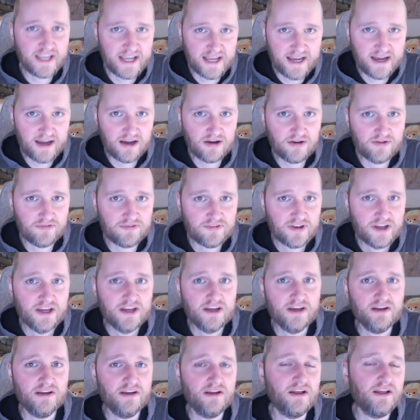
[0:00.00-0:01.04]
have,
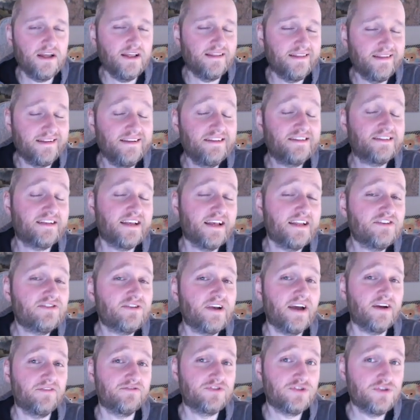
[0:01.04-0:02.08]
these tend to
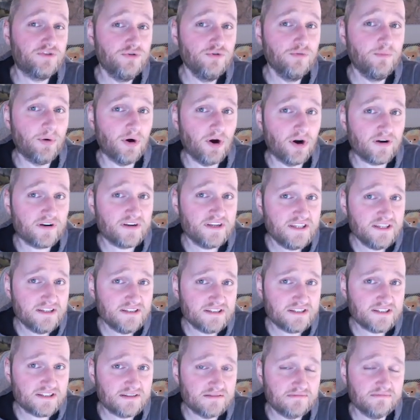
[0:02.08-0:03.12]
have 2
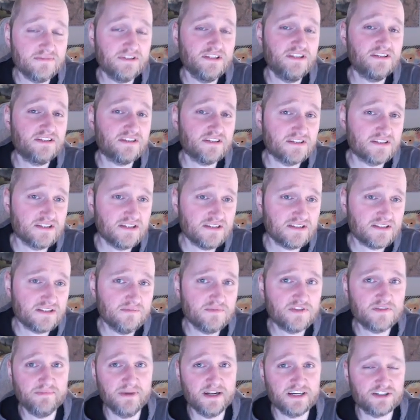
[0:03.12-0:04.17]
parties, these
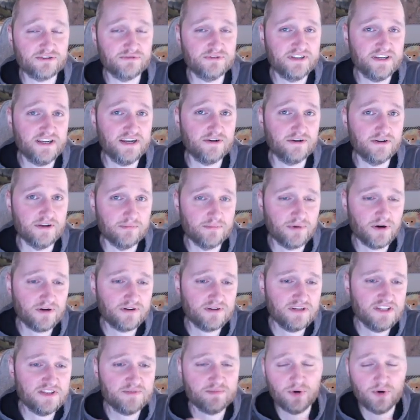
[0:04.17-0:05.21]
systems, majoritarian parties,